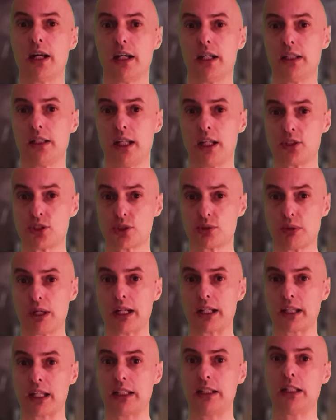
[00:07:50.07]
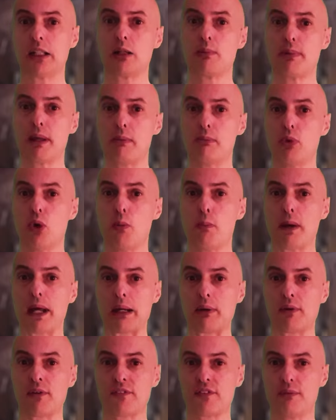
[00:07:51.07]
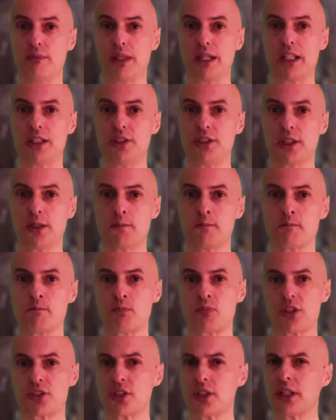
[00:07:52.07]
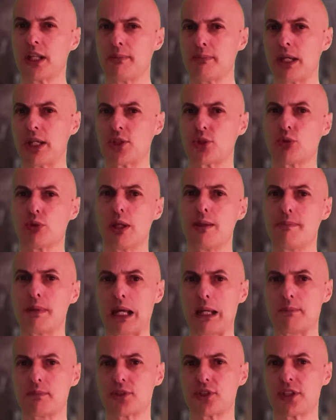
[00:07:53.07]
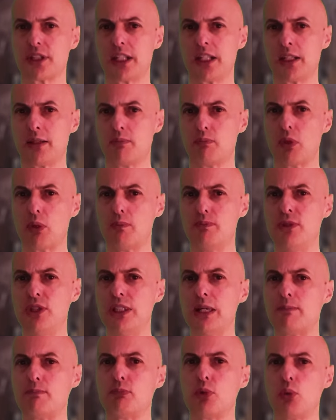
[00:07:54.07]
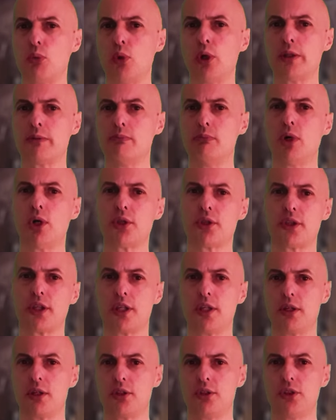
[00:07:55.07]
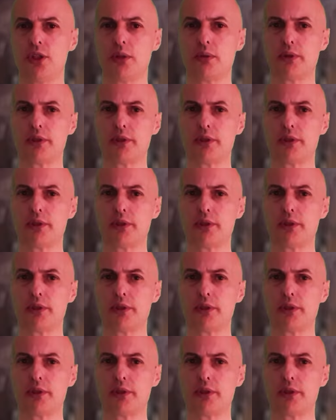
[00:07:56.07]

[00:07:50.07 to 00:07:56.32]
and extract that little bit more power from the engine. So that makes remaps the number one mod that you can do